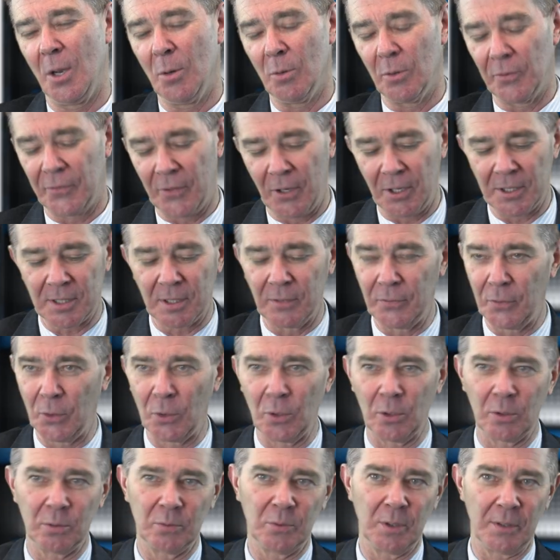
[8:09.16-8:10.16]
Well, first of
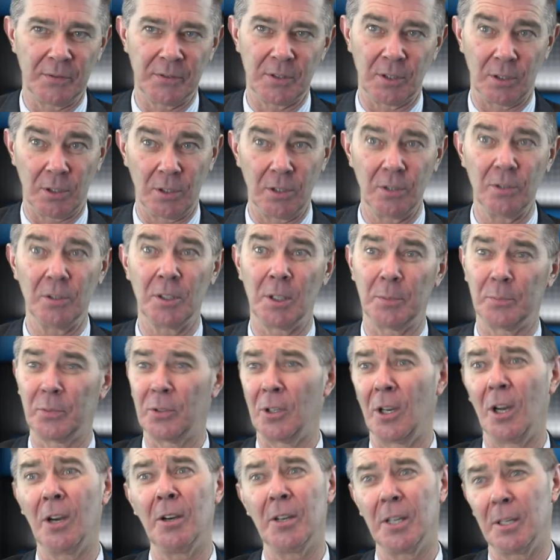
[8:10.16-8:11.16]
all, we've secured a
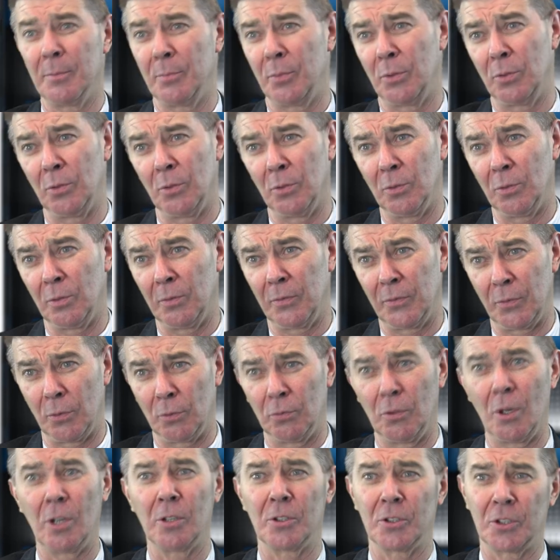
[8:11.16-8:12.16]
priority pool
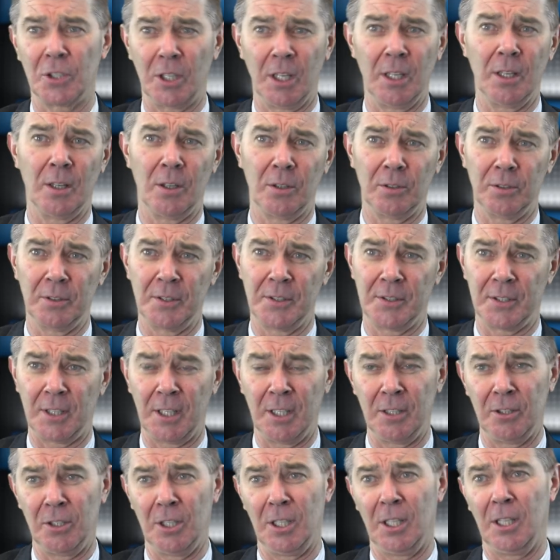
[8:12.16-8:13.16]
for Rox shareholders
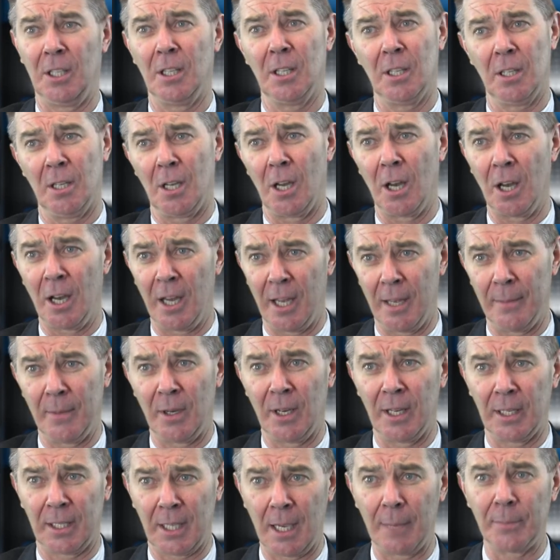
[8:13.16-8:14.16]
in the
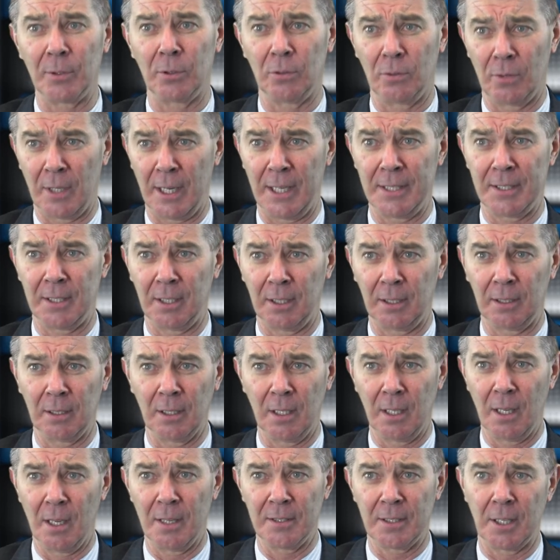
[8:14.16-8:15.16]
IMI capital raising.
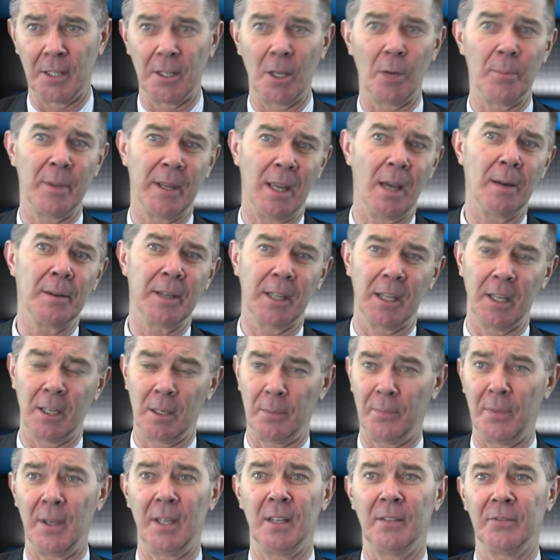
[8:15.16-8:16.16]
So they'll be able to get
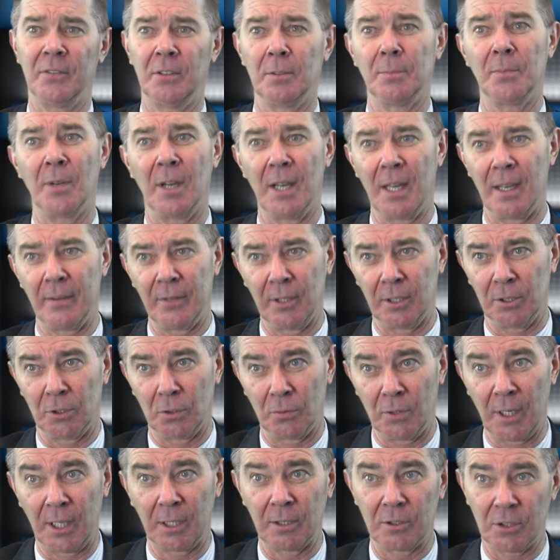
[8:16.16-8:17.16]
a benefit by having a
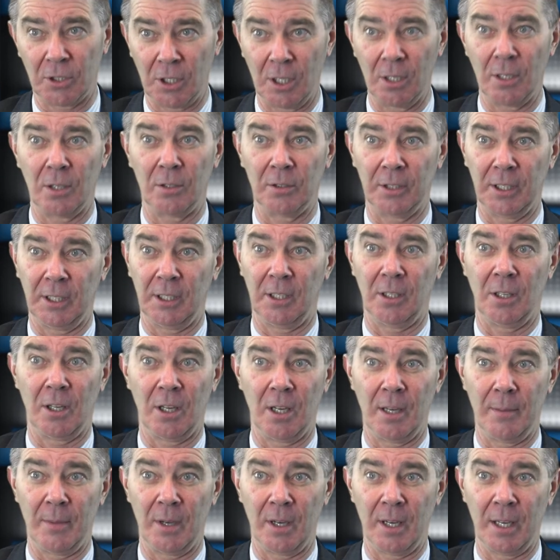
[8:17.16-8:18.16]
direct shareholding in
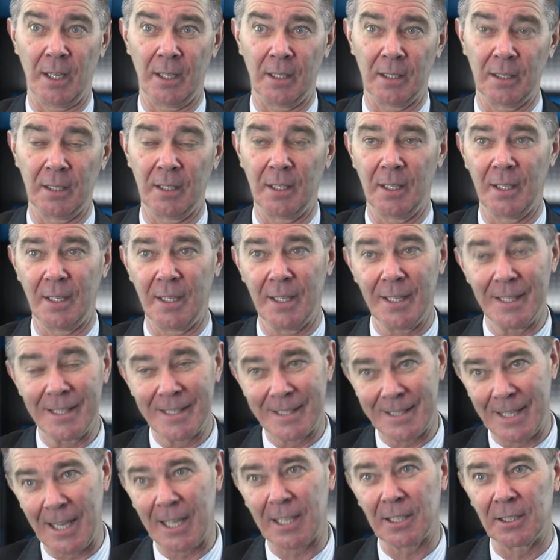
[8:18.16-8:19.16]
IMI.
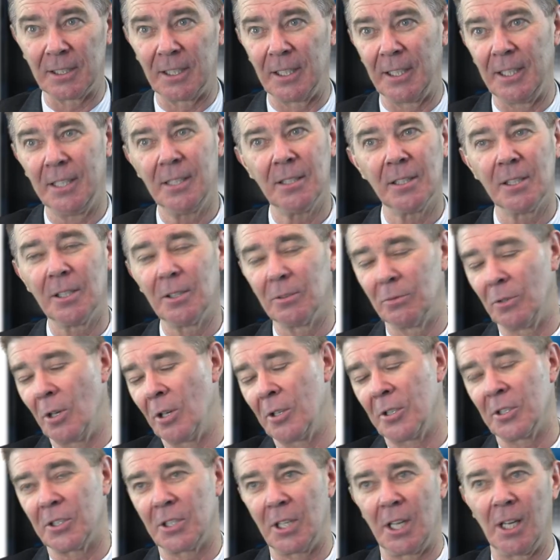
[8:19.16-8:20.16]
Secondly,
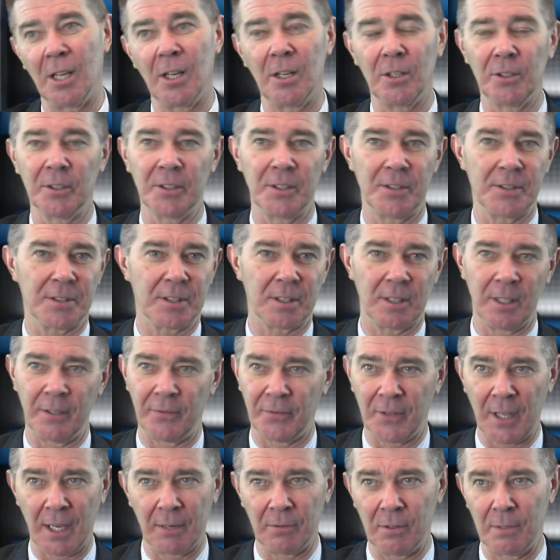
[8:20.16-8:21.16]
Rox shareholders,
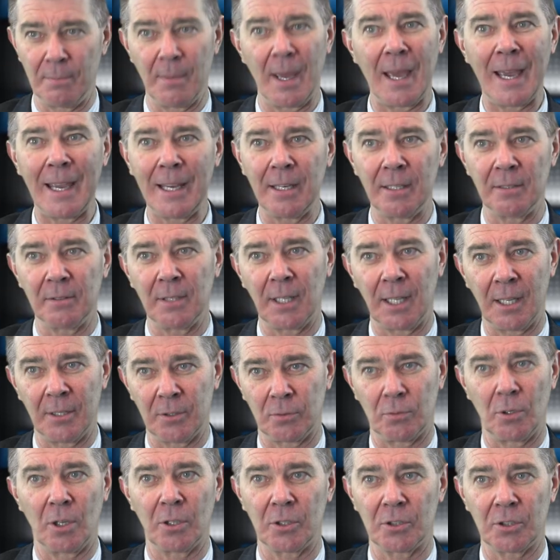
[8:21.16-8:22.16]
if they remain
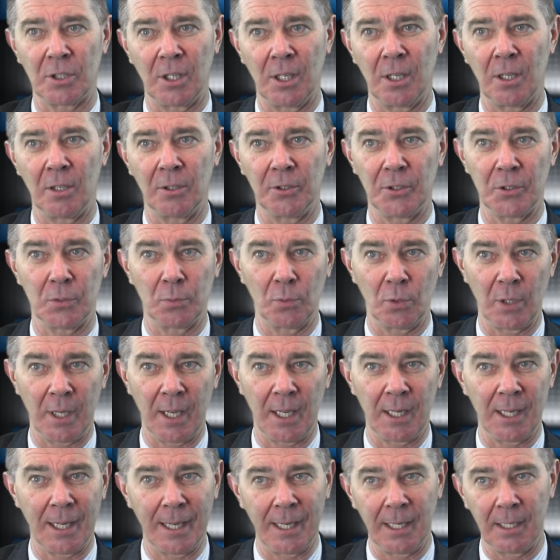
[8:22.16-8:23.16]
as Rox shareholders, will
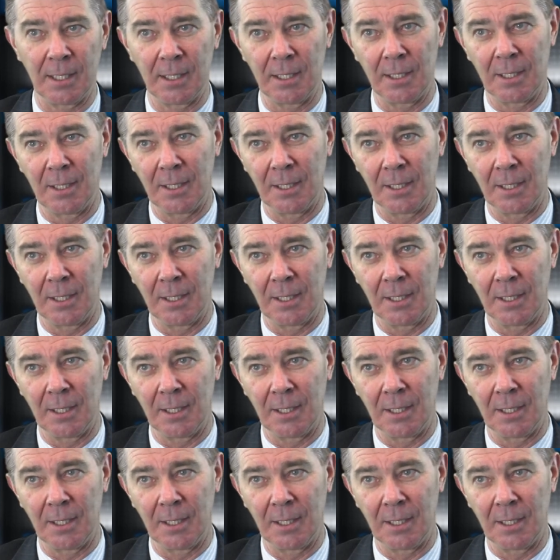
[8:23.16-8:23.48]
get a